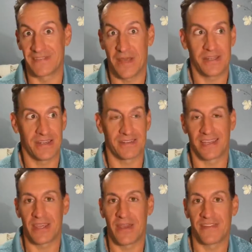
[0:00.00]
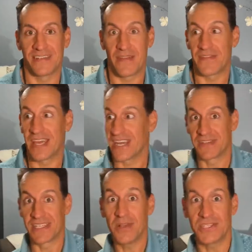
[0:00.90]
failure like you haven't you haven't gotten any
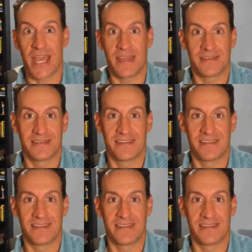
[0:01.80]
results yet